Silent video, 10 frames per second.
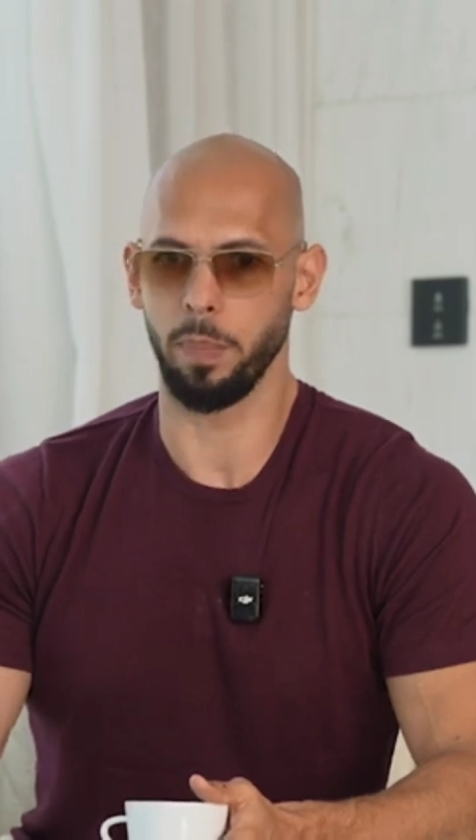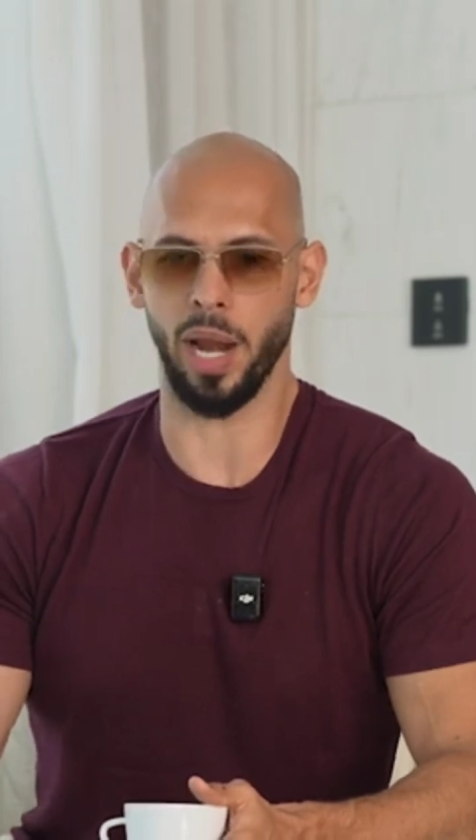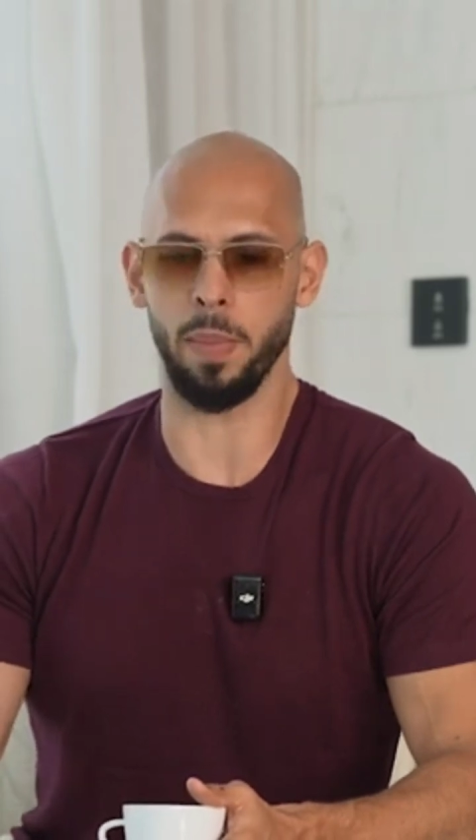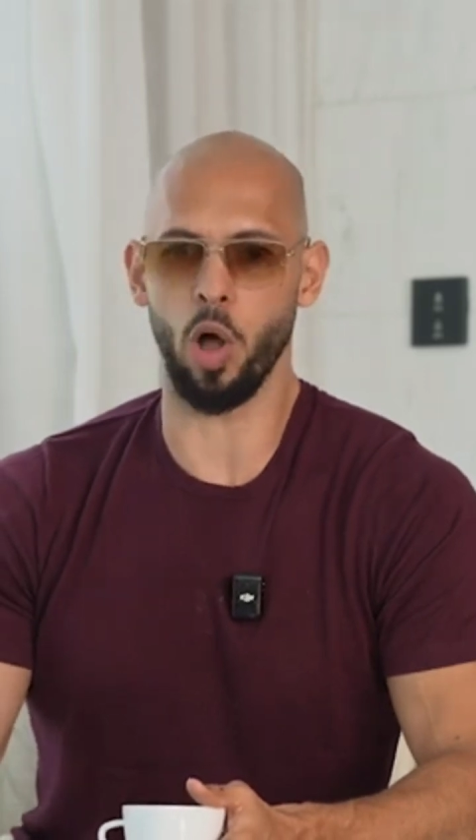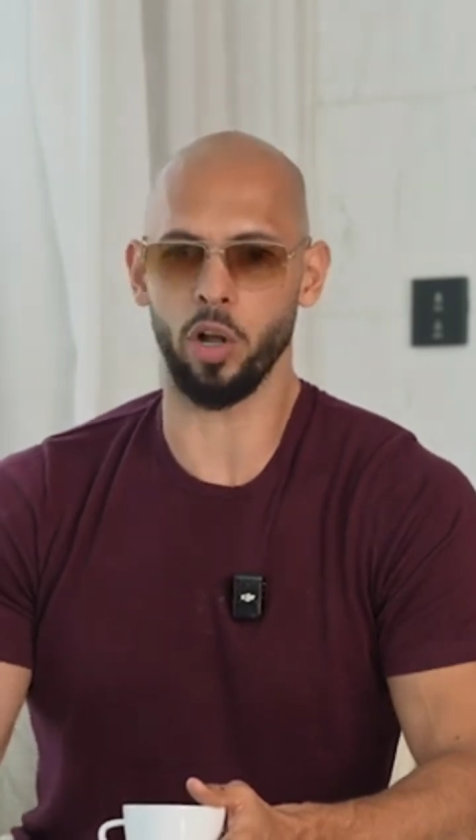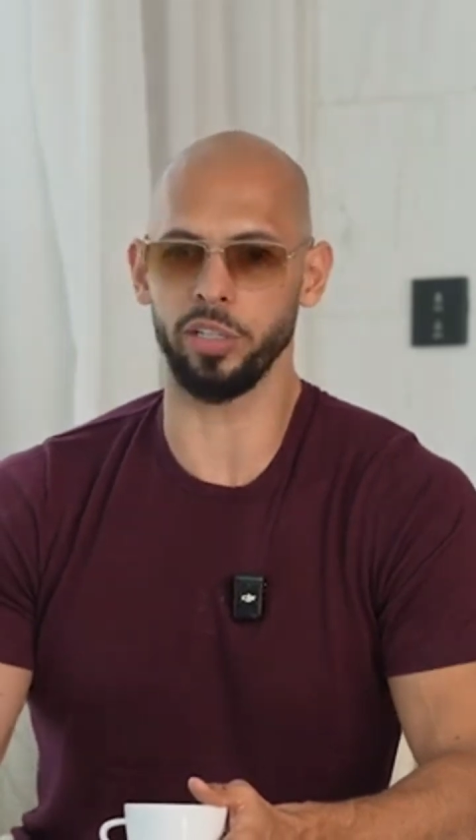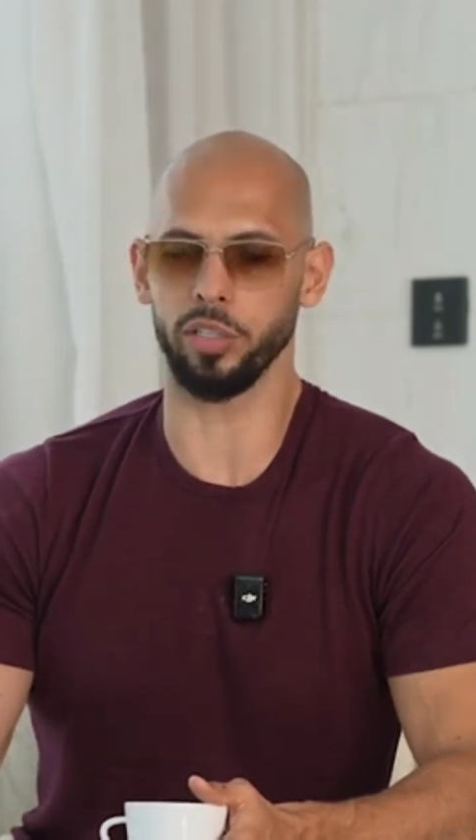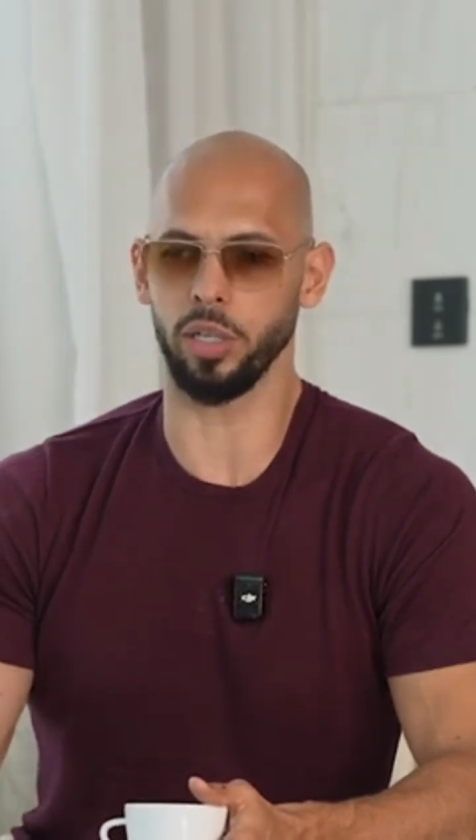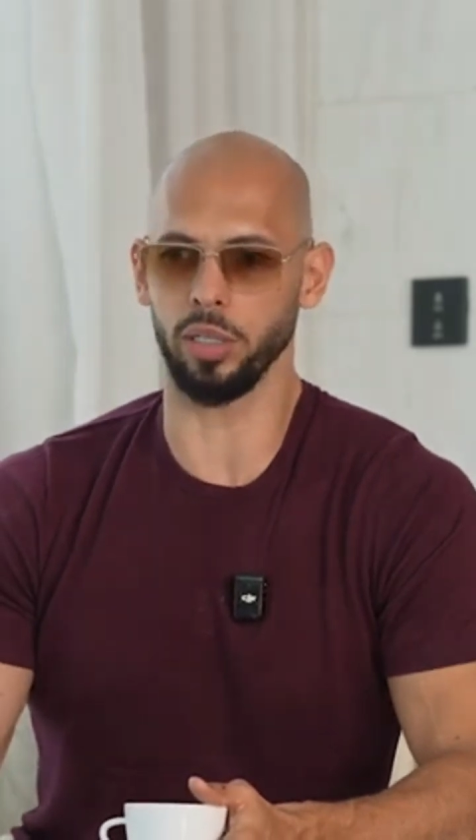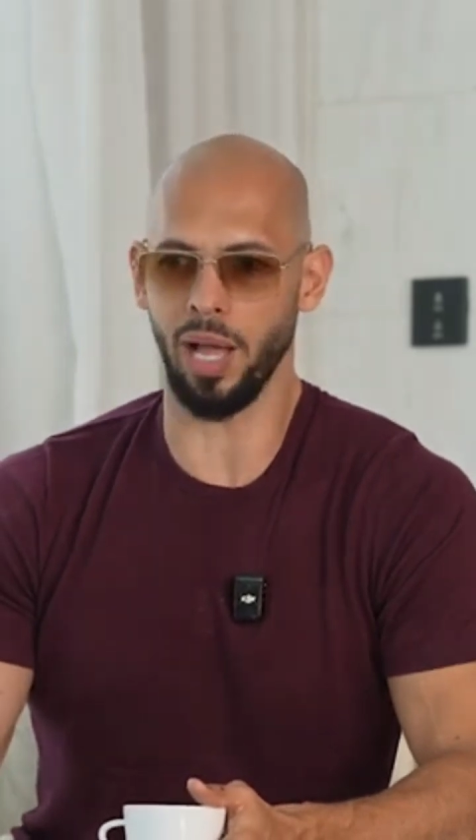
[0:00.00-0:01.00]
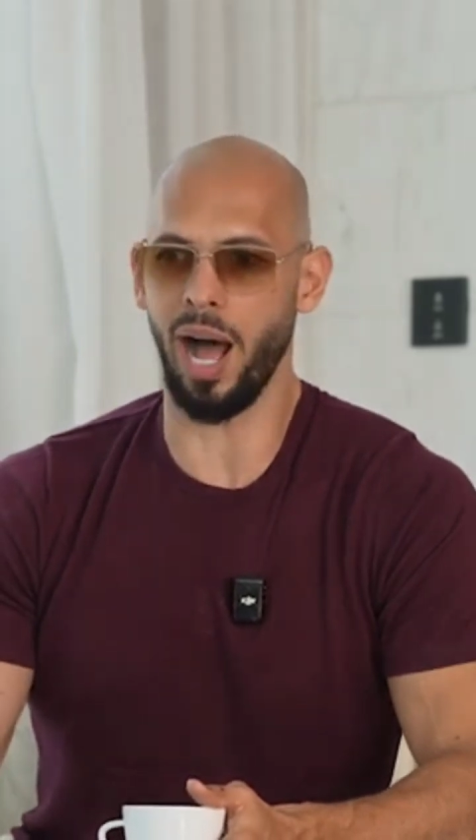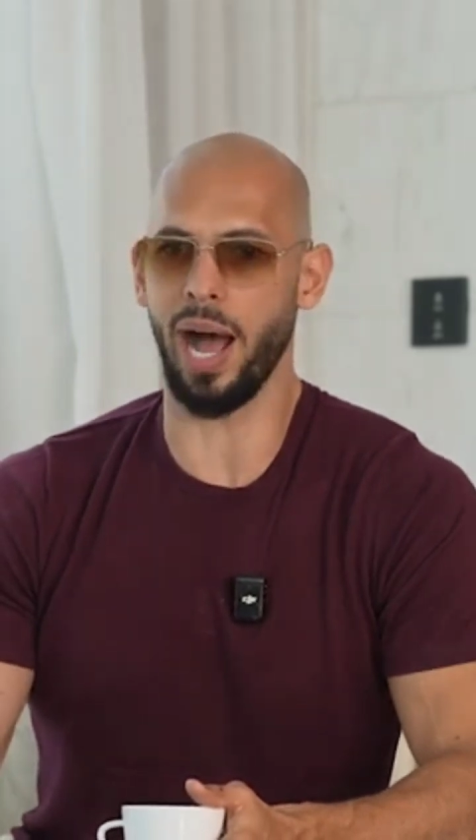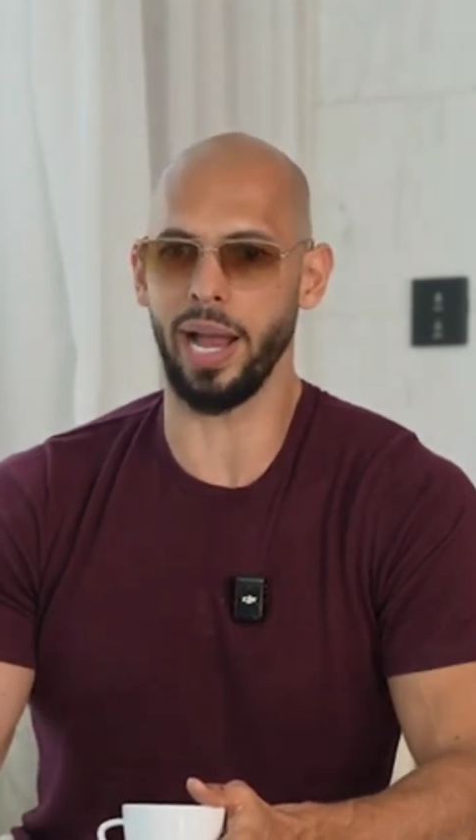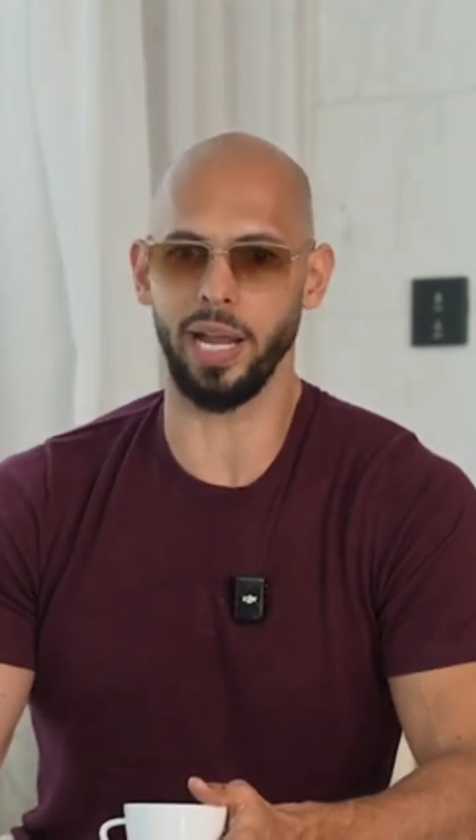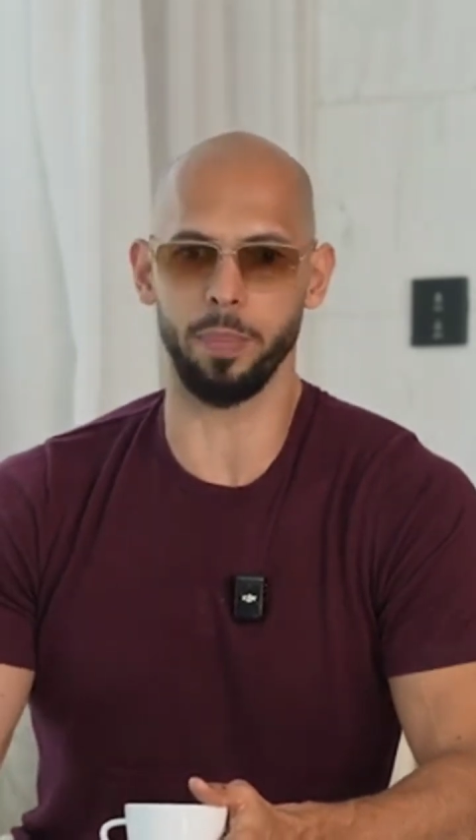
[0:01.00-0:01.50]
But I'm not going to lie